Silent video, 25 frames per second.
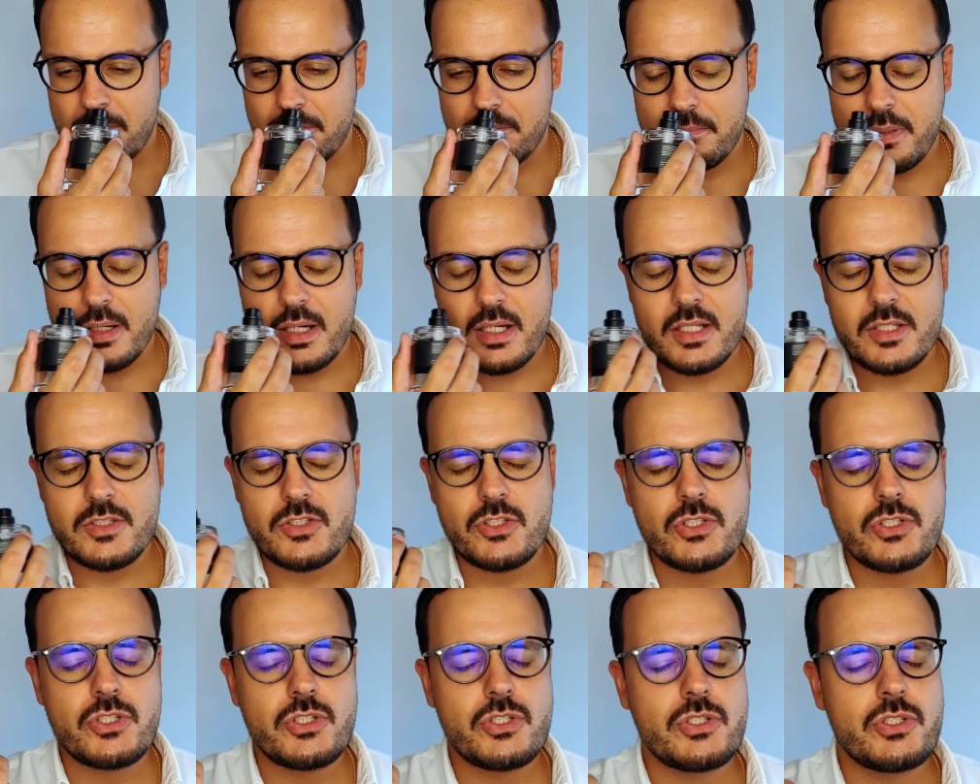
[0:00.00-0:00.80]
but
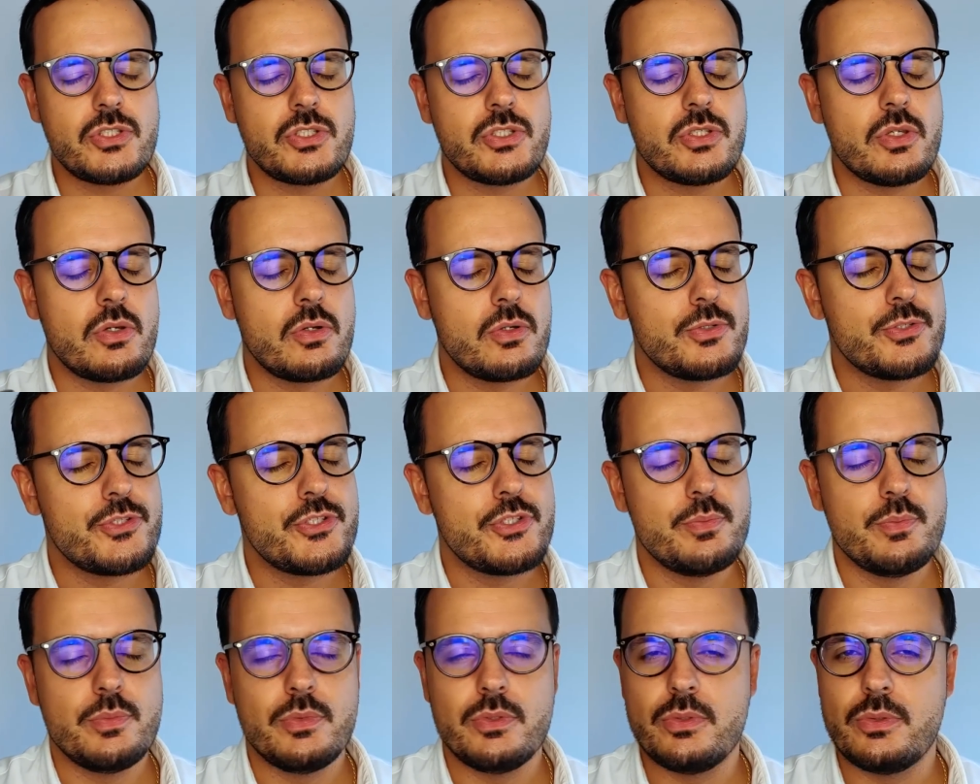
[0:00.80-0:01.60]
it's so
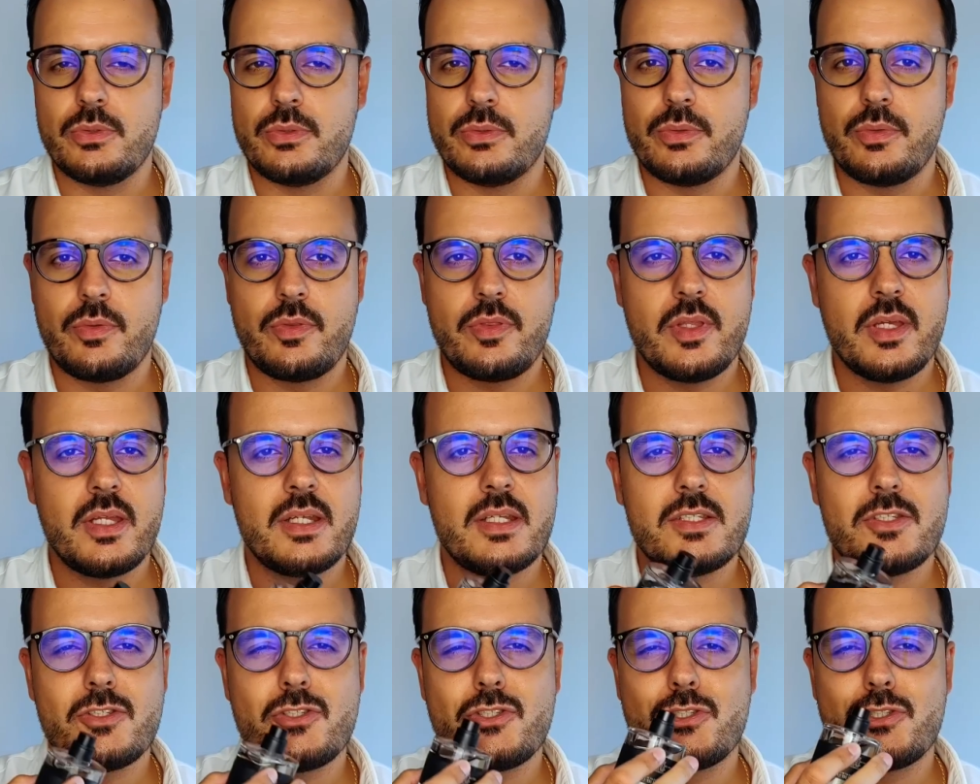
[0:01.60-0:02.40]
smooth
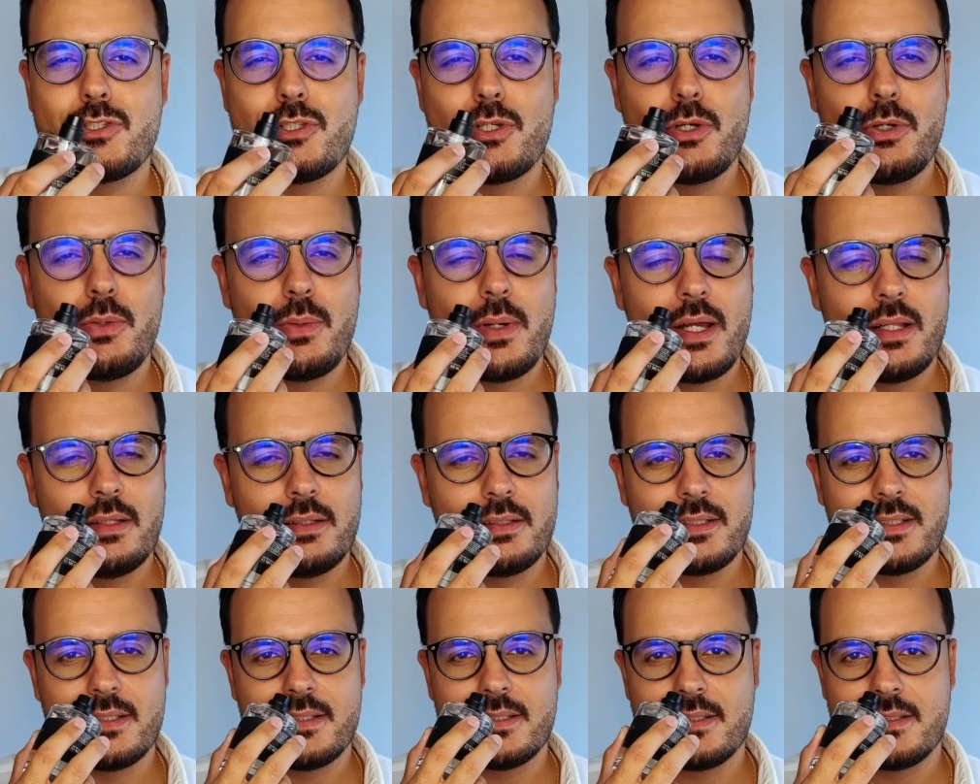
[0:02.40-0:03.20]
and it's so
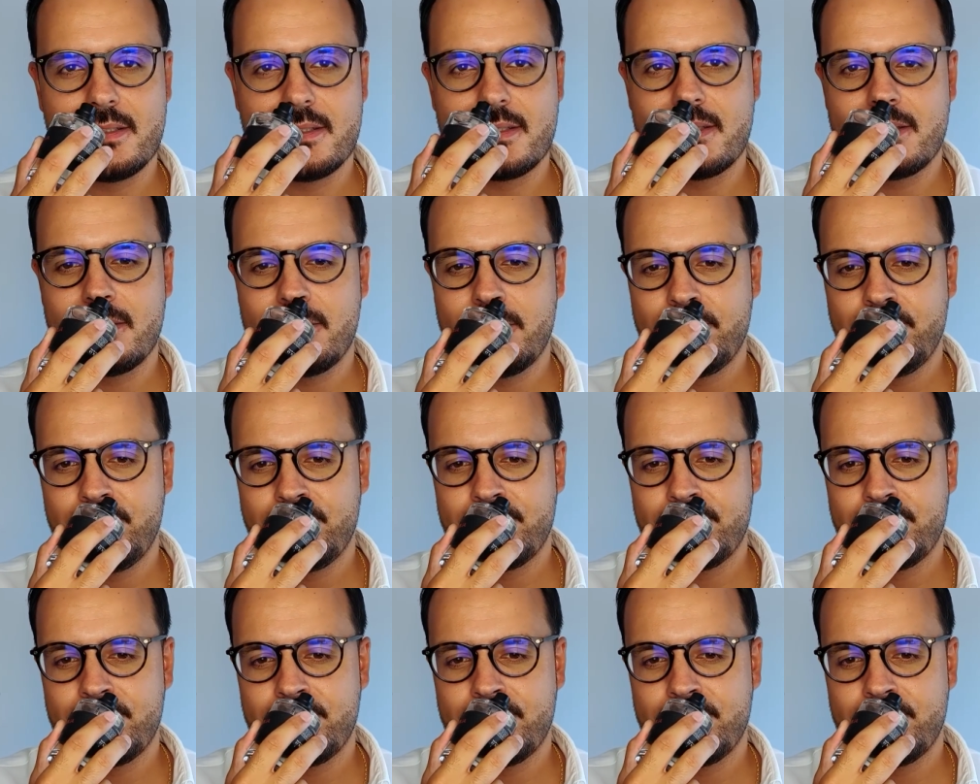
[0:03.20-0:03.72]
elegant.